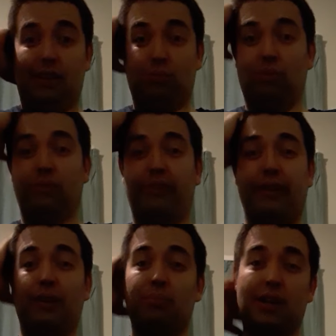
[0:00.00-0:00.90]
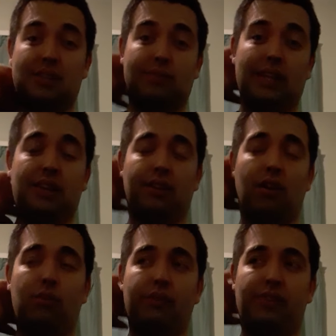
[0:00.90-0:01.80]
It won very impressively in the
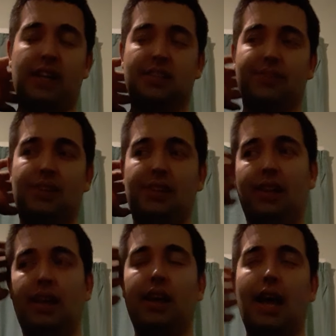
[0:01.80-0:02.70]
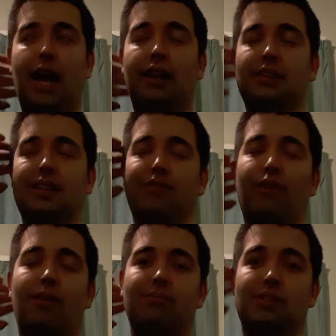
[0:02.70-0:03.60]
Galway Festival, and it's in the
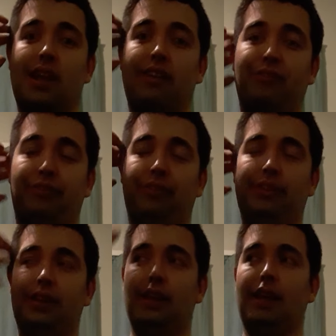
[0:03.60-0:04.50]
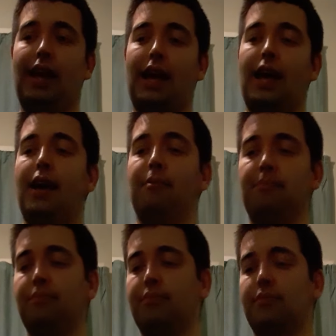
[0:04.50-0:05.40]
form of his life.
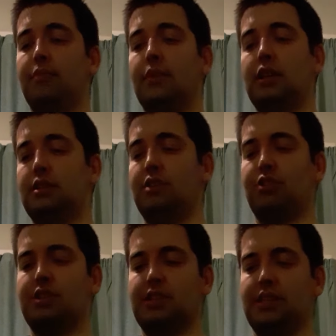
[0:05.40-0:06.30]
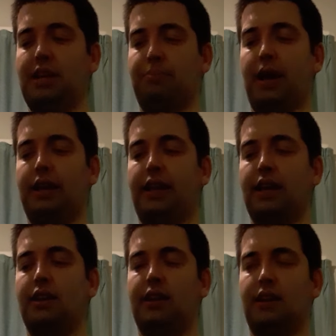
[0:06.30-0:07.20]
Um, it's interesting to see Paddy
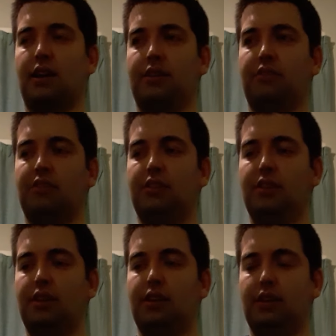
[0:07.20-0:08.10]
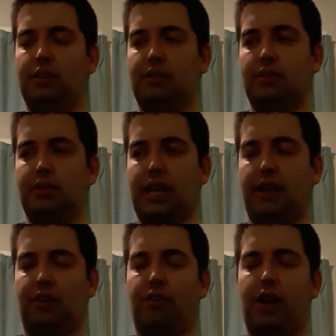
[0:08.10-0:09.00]
Kennedy not
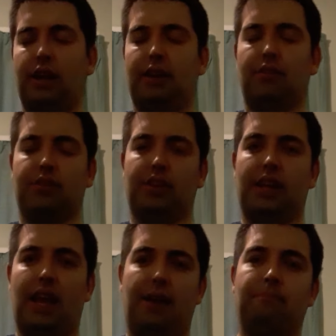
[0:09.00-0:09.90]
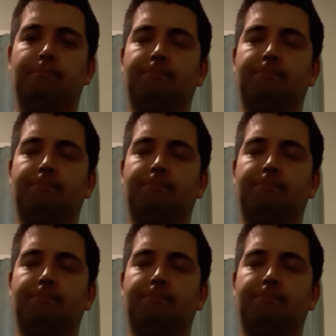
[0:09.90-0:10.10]
taking the ride here today.